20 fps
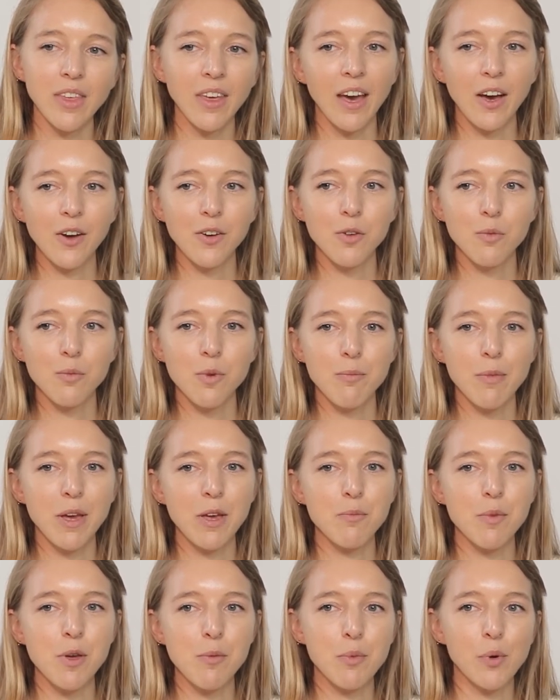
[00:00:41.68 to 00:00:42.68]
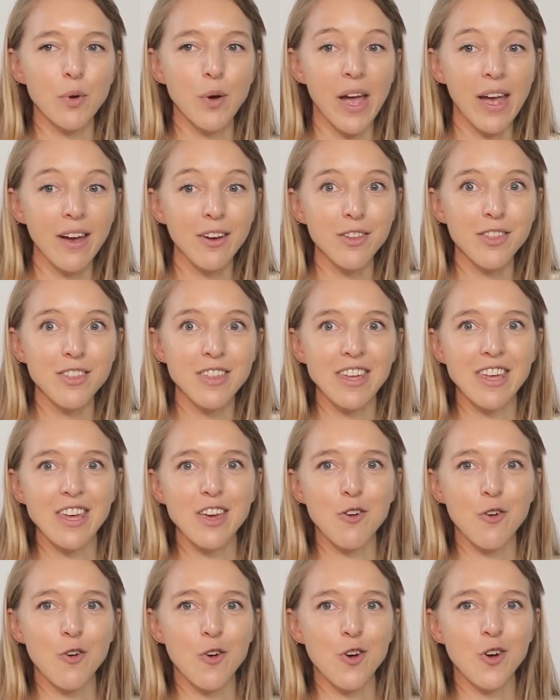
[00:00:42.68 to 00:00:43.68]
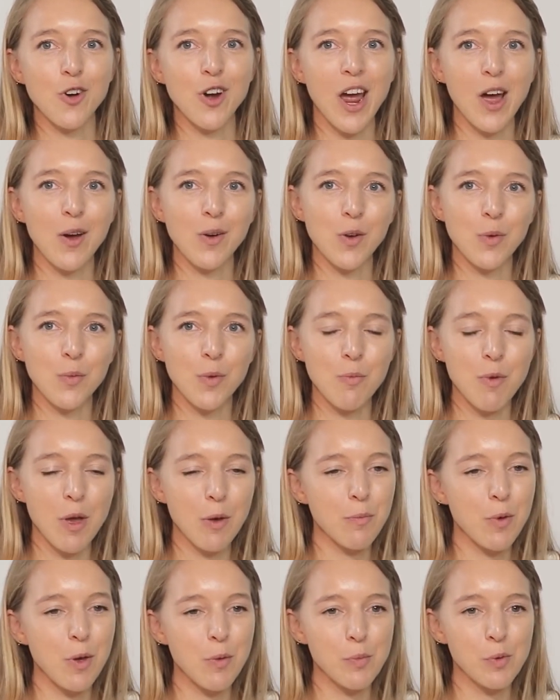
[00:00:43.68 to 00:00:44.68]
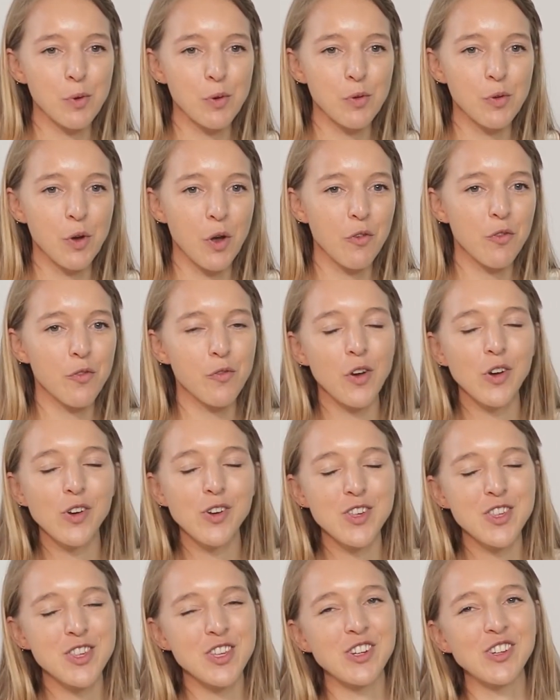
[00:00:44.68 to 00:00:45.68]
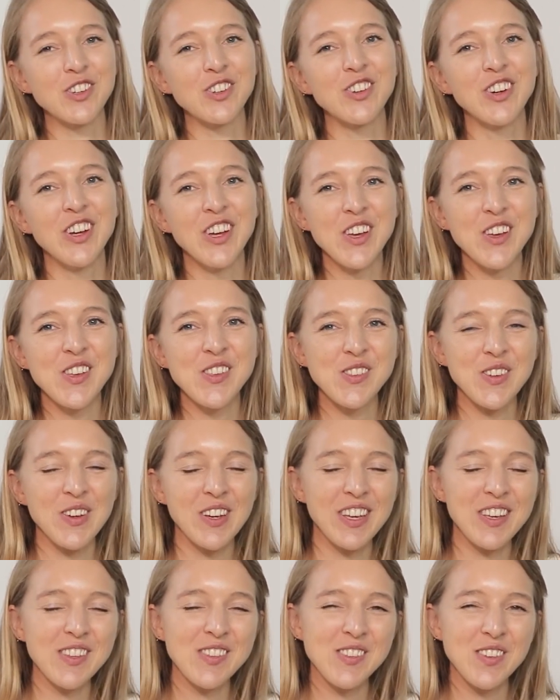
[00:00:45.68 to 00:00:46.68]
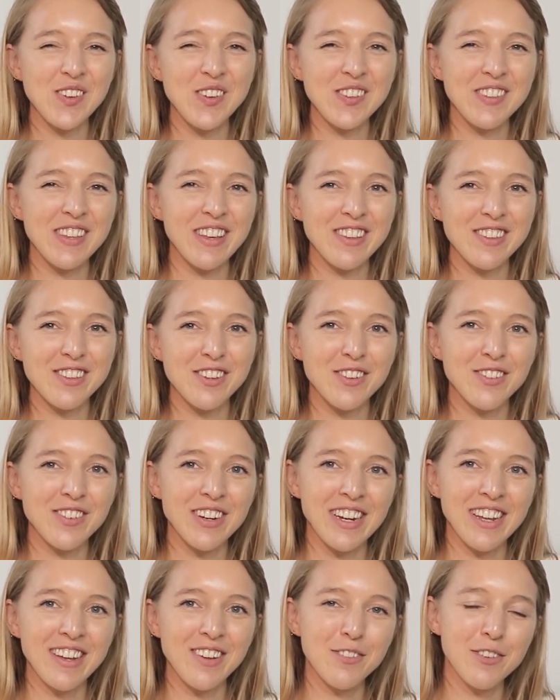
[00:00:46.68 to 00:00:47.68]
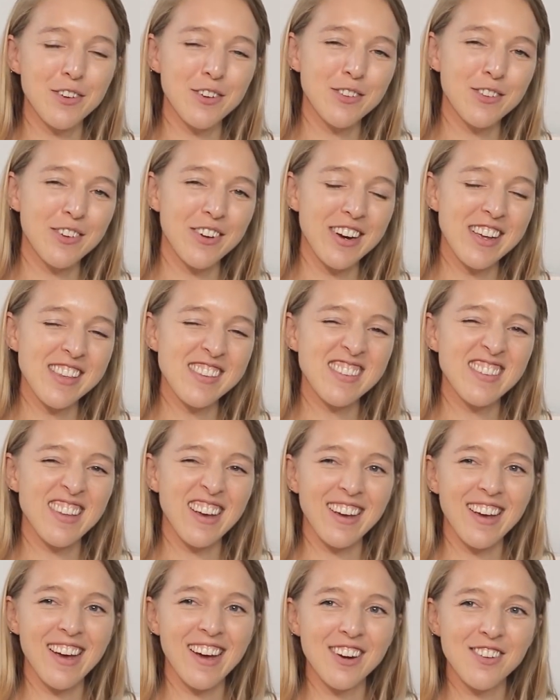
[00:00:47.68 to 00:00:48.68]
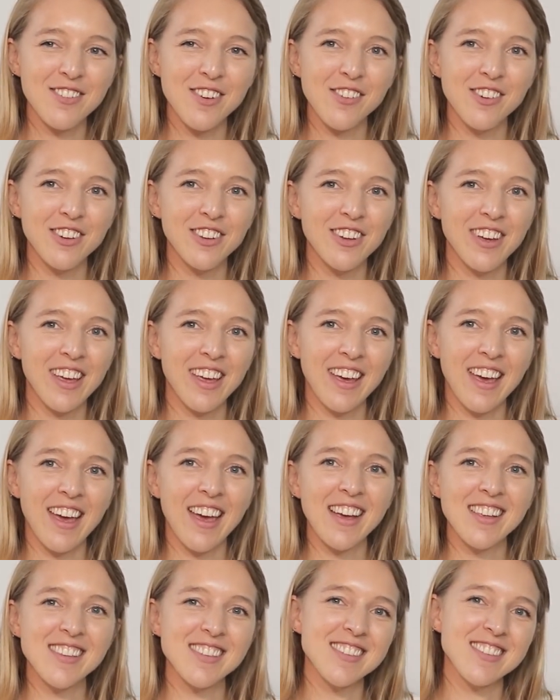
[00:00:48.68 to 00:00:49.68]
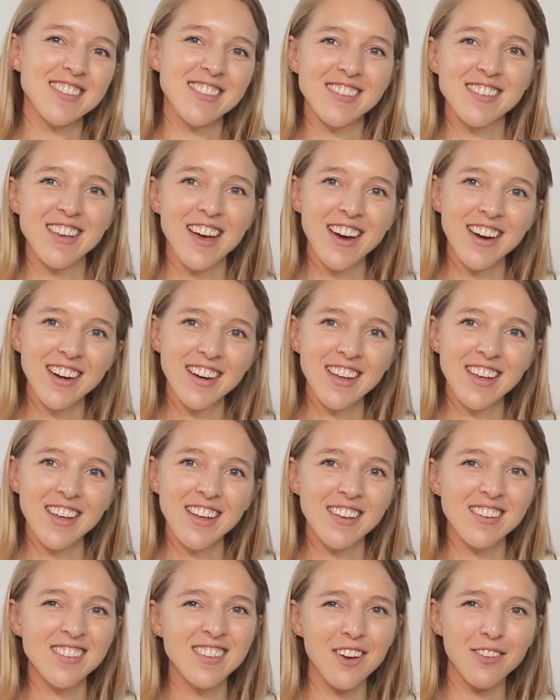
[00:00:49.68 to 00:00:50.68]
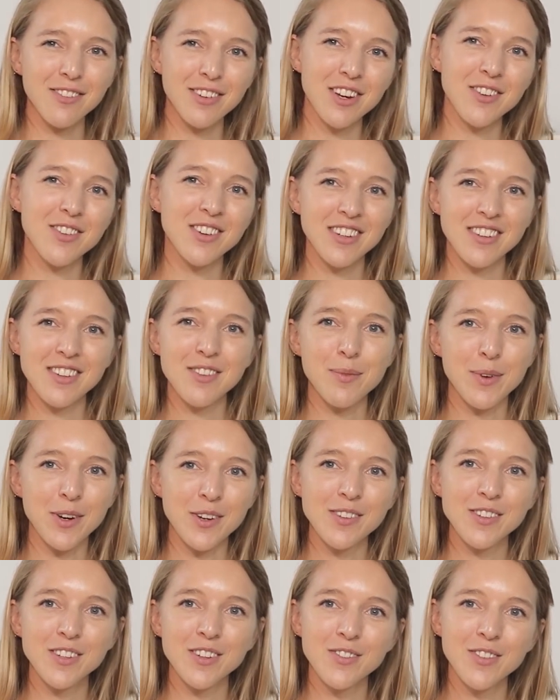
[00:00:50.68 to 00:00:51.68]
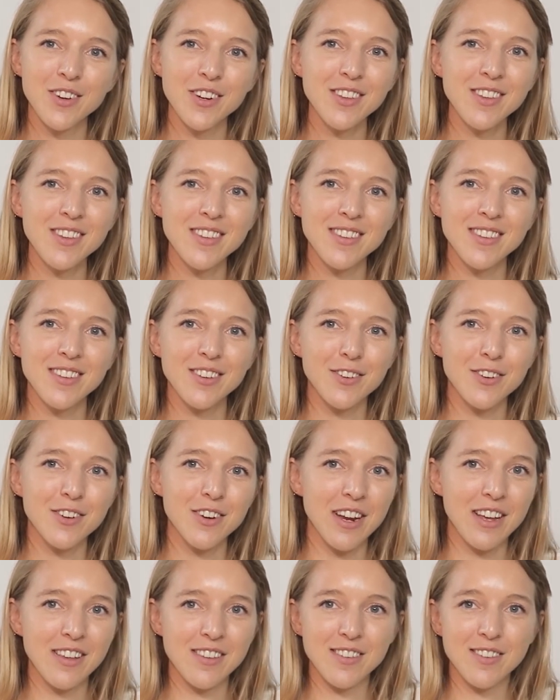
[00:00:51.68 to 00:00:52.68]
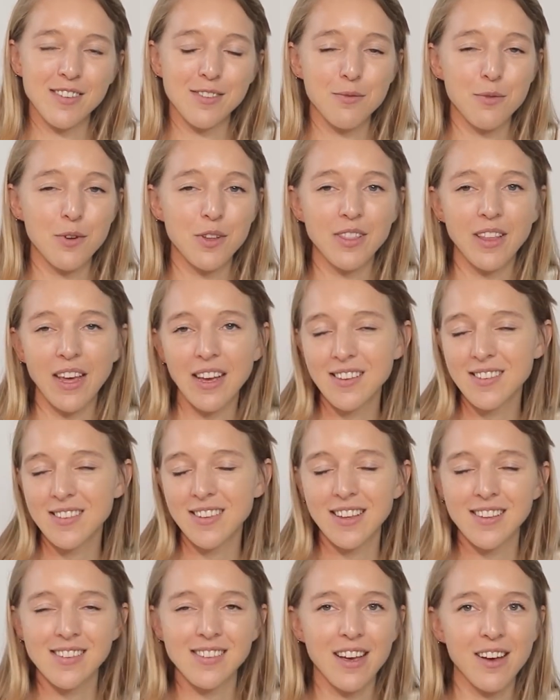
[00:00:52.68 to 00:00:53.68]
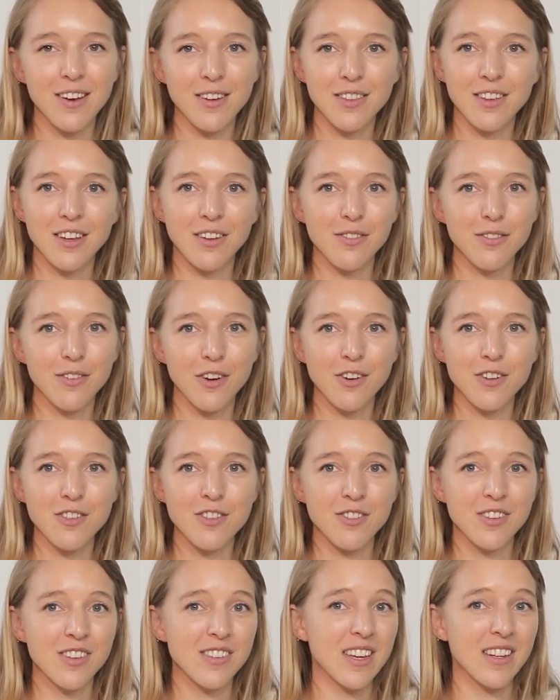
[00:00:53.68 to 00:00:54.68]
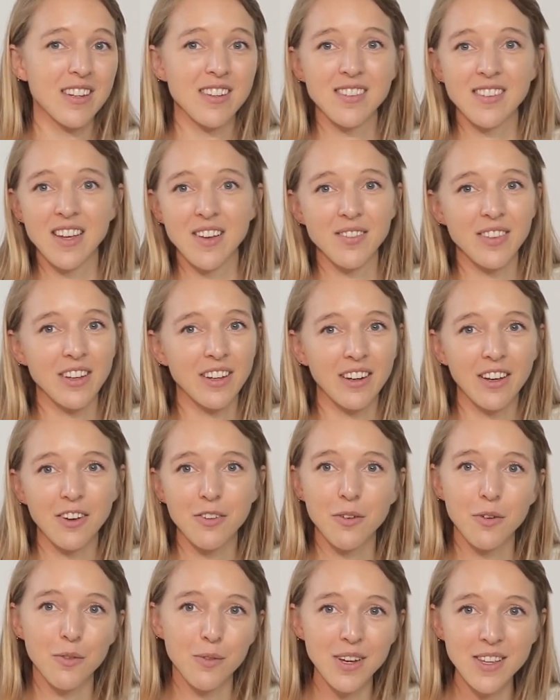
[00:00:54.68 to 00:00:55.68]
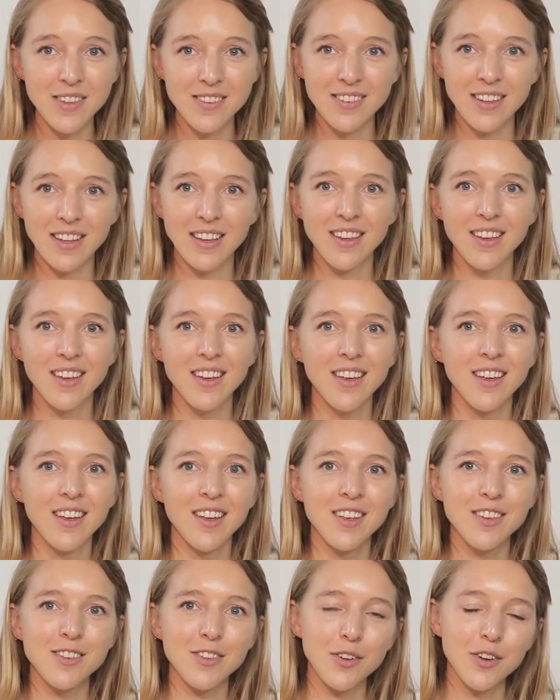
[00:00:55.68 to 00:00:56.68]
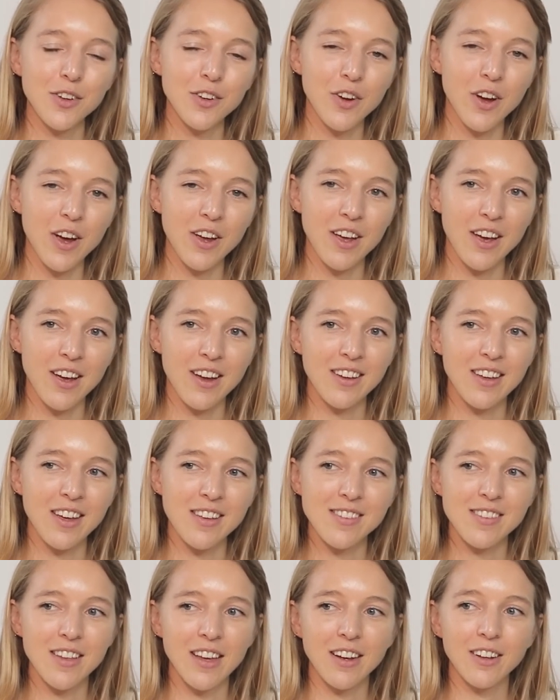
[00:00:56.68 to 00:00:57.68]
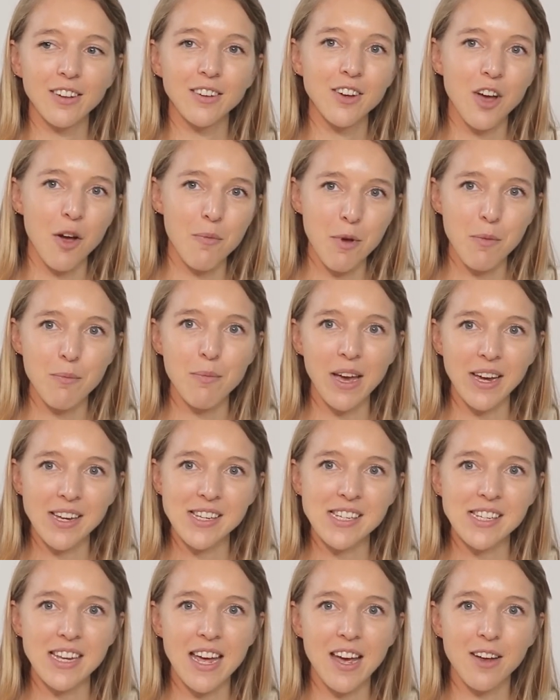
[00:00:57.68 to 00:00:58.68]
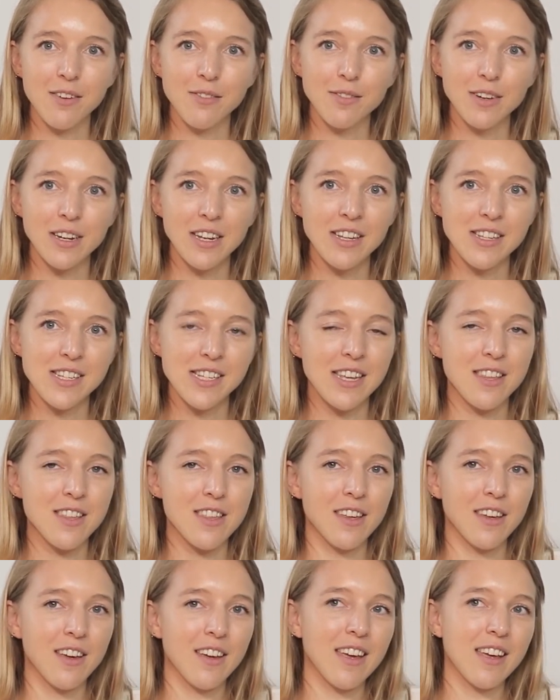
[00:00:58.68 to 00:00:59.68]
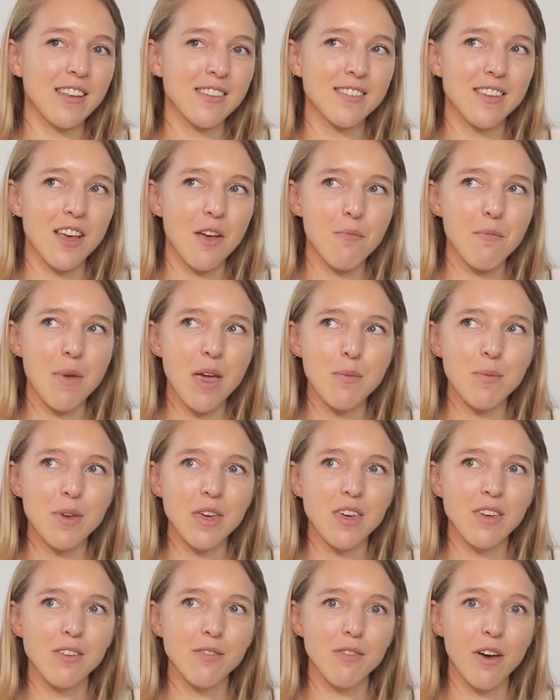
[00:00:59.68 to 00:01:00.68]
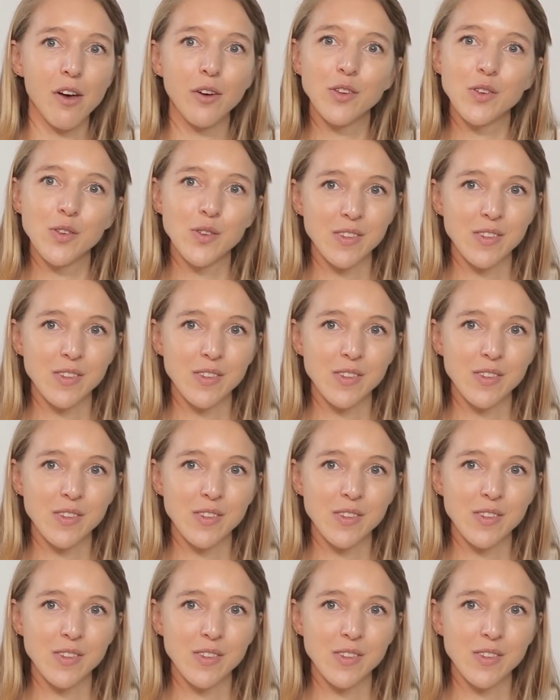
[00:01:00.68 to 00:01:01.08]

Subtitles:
how can we make people healthy, or how can we make people functional? So I guess those things are really, well, isn't that kind of what we're looking at as a society? Is that really what this person wants? Or is what they see as healthy and functional, is that the same thing like what we see? So, I guess like coming back to that and really teaching, I guess, that maybe value